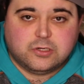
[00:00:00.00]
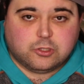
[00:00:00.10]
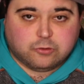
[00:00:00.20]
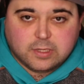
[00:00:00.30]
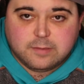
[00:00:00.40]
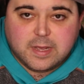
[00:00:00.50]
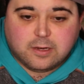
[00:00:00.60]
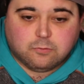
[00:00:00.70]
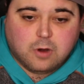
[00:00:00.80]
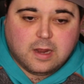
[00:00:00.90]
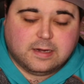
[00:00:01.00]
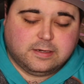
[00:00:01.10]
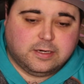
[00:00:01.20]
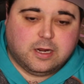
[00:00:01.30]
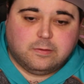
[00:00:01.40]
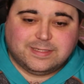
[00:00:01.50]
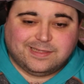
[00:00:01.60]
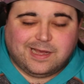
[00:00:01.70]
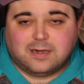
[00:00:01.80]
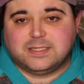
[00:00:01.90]
to really make a run. You know, it's a
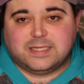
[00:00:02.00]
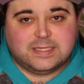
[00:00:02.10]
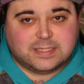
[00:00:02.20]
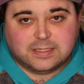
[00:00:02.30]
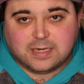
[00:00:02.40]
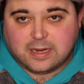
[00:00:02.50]
long season.